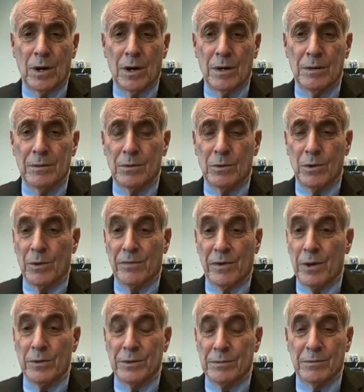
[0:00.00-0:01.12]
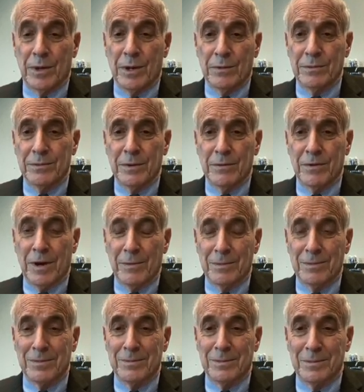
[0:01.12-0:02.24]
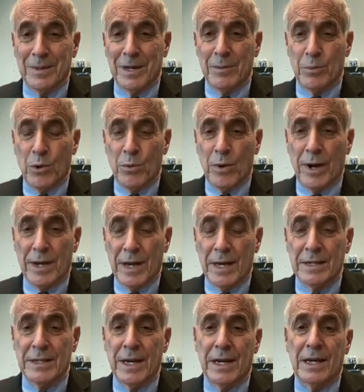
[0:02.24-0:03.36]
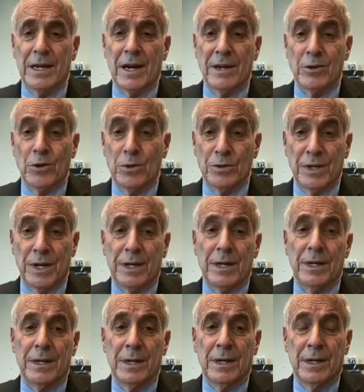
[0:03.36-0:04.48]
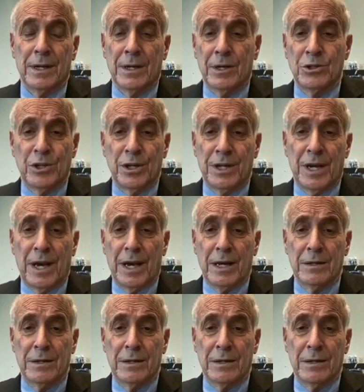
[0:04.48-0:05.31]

if I don't, if I'm at a point where I can take it and I don't take it, she